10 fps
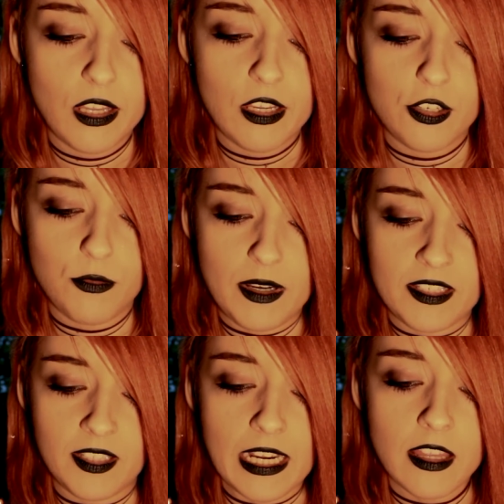She may
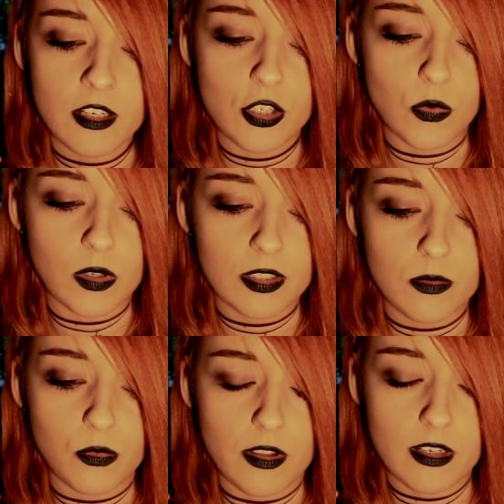say that she wants
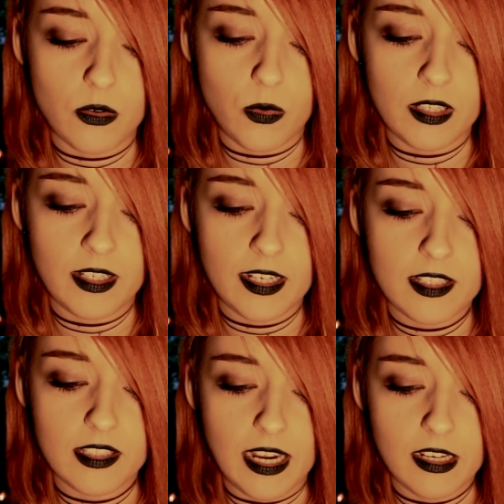more than a one-night
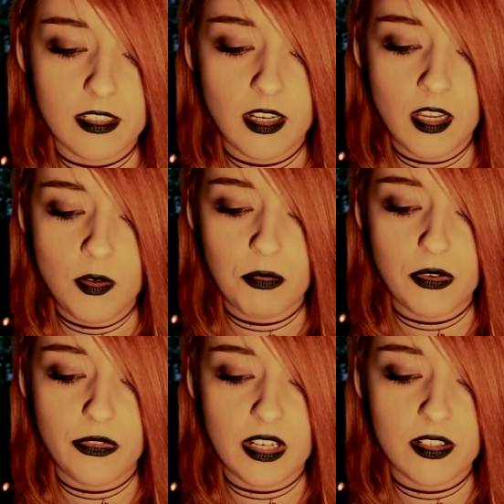stand, but
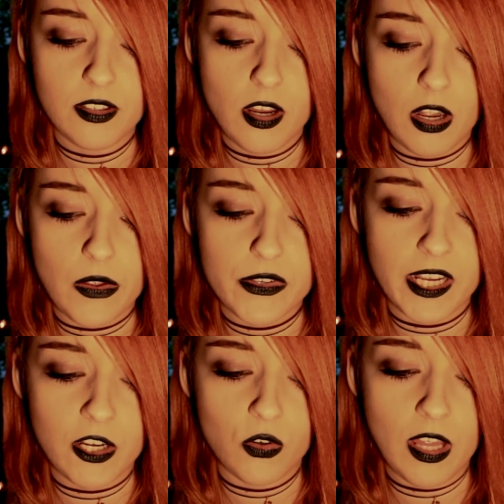if there is not enough
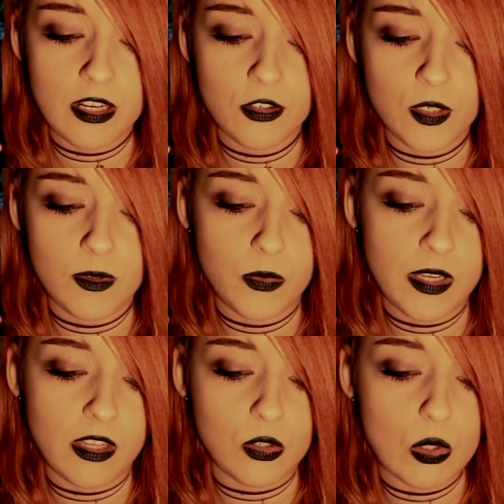sexual energy between
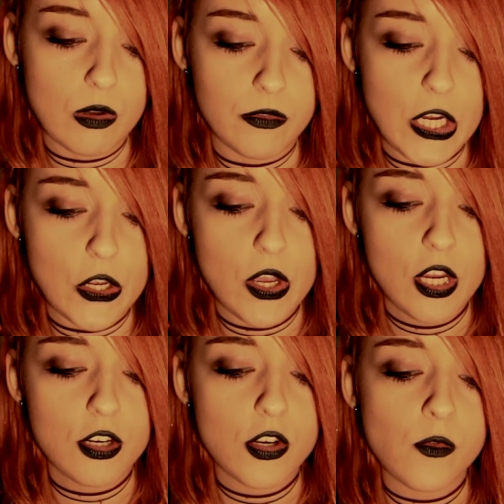the two of you,
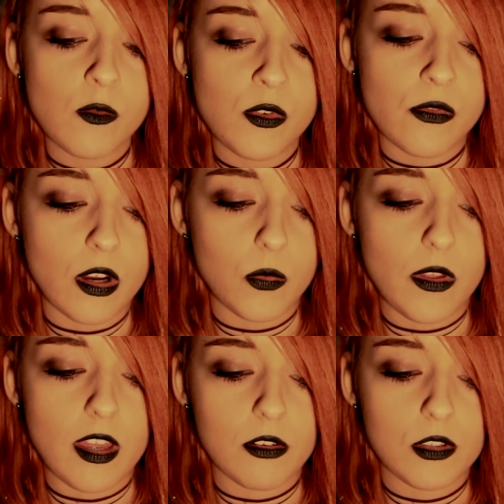she will move on
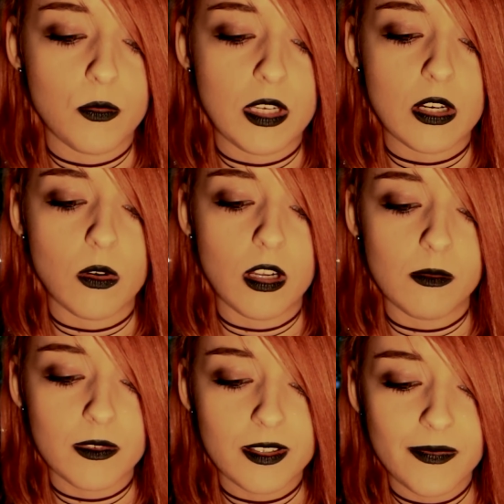without too many
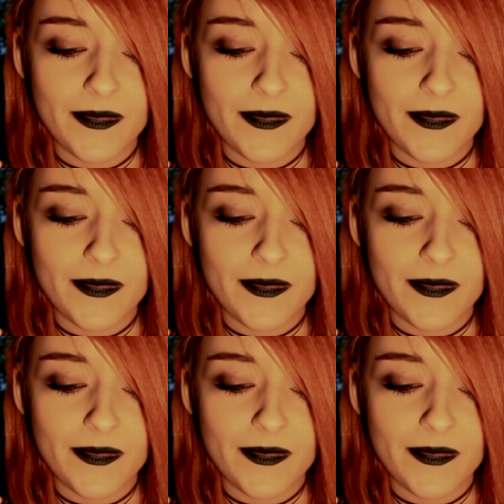qualms.